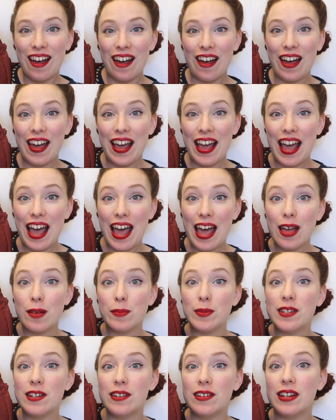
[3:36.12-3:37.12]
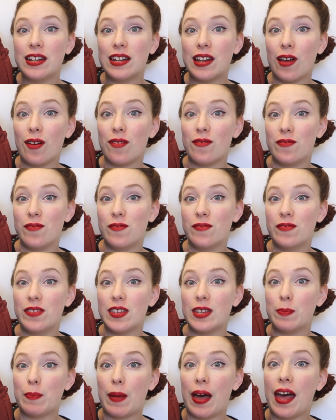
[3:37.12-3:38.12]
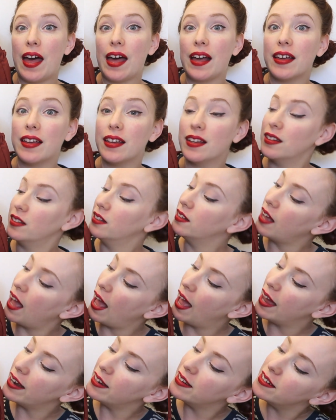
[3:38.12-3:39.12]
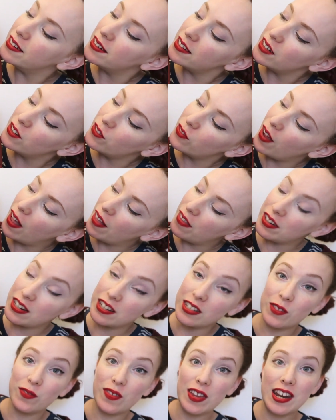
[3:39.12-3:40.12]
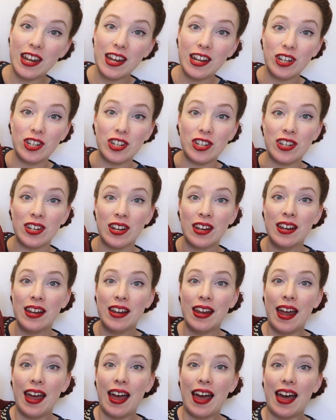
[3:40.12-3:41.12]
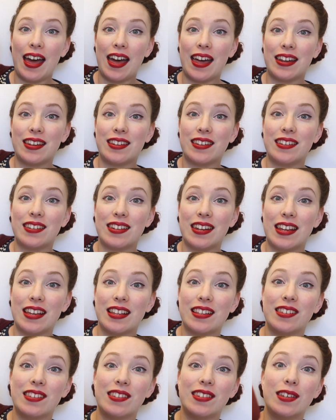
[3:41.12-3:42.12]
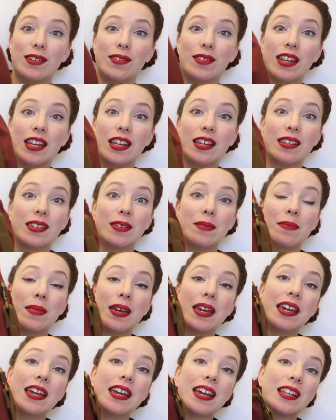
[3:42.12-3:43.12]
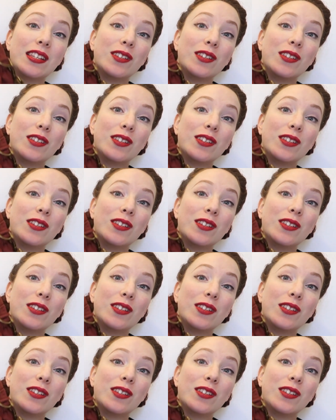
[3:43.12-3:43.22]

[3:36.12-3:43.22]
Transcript: I absolutely love this bag and the fact that it's finished and it's unique to me.